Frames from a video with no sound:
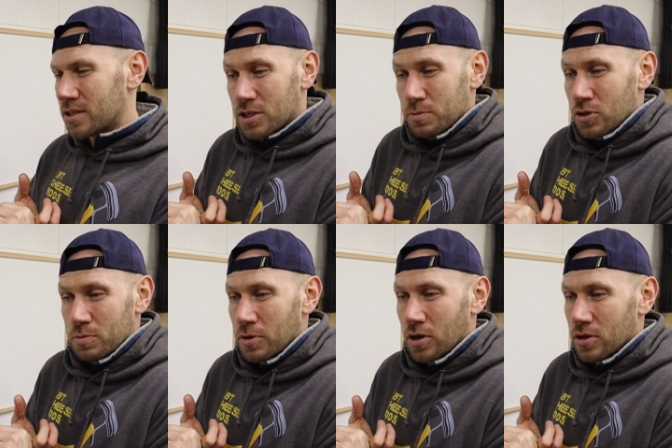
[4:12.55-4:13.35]
and that's
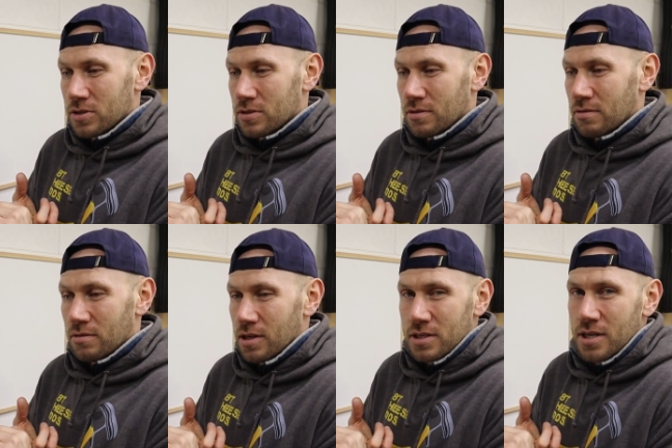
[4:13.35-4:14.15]
just because
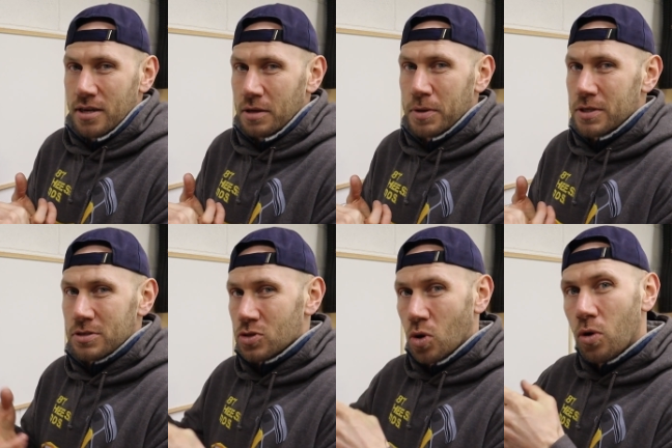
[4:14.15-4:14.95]
the standard
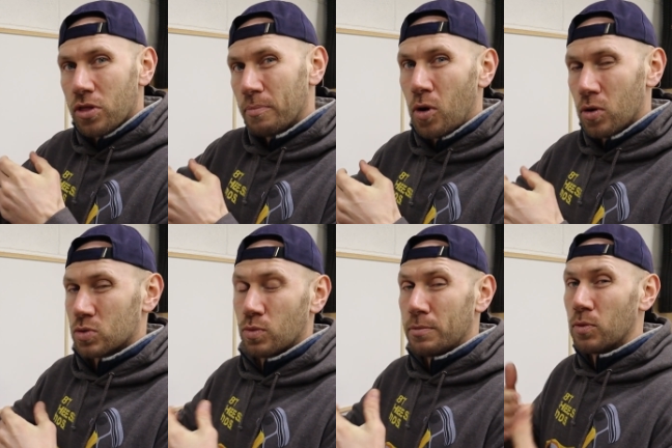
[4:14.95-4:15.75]
pistons or the
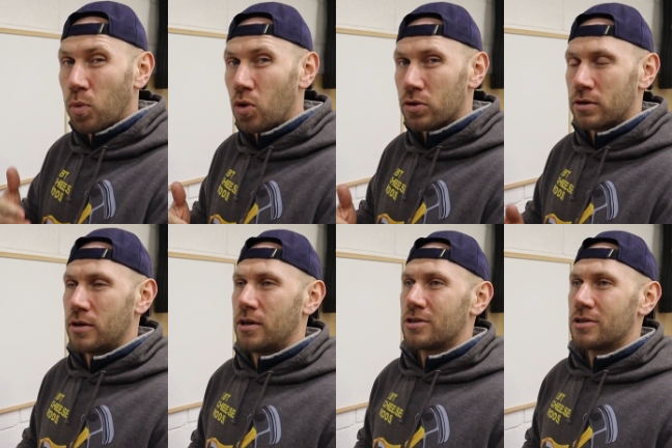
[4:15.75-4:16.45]
bores will be worn.